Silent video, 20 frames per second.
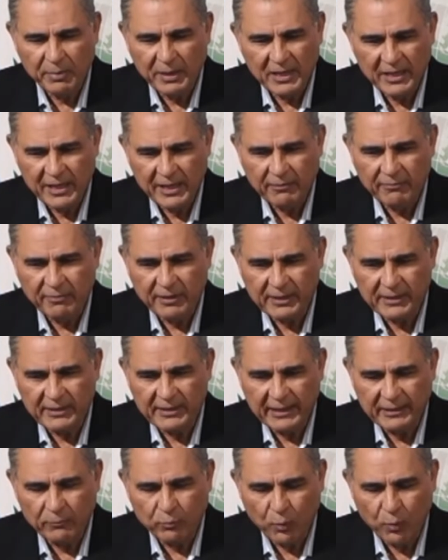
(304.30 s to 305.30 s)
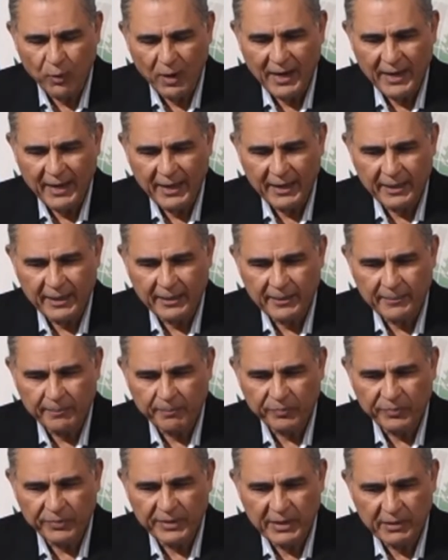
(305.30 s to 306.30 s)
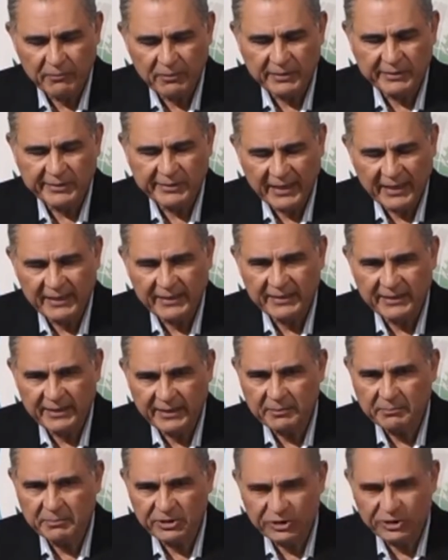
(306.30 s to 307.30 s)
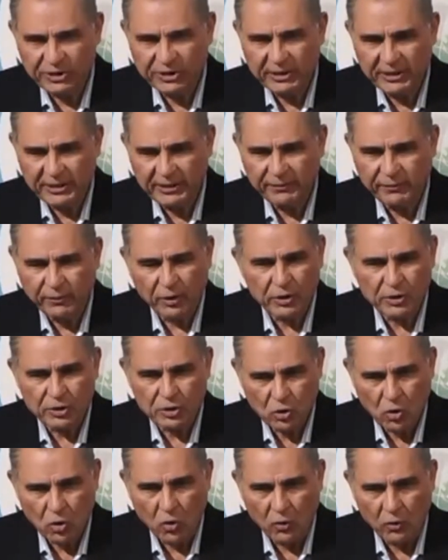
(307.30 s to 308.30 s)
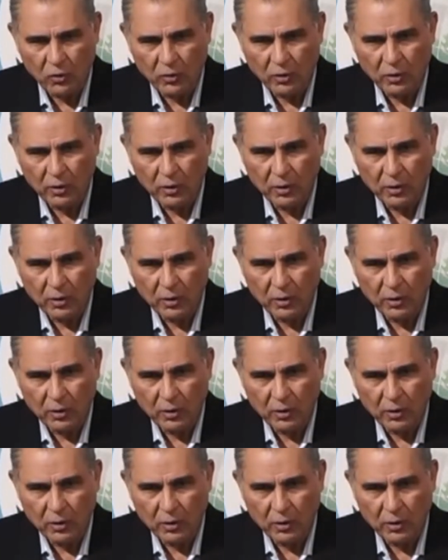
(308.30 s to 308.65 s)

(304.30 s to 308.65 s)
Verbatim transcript: believe it, that why they were selling their machinery for a song.